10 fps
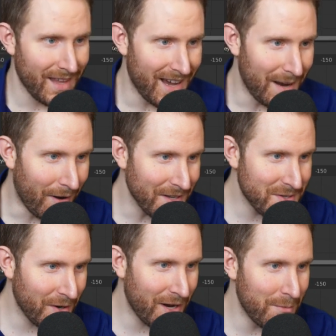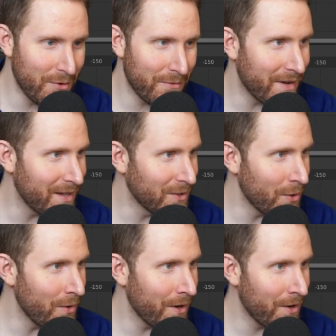And I'm also going to move my
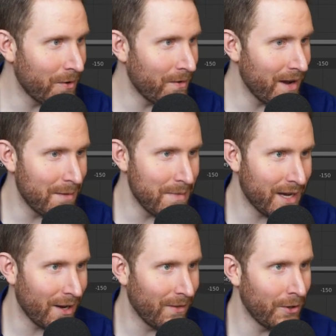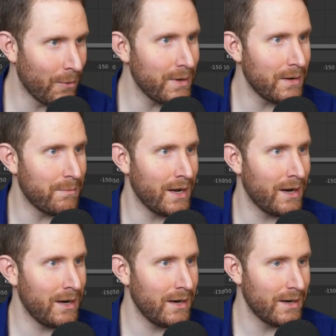logo and make it a little bit
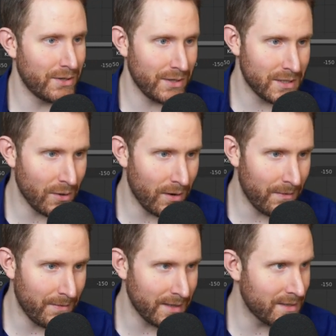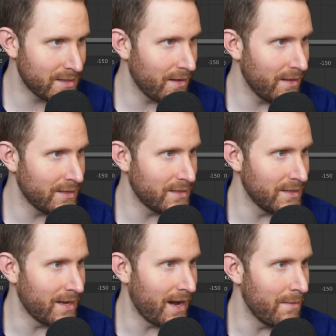bigger, just so it fits this
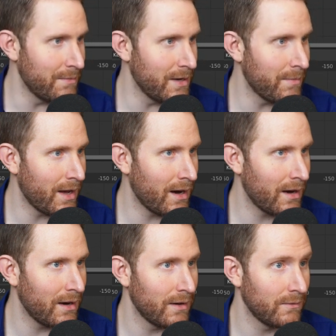design a bit better.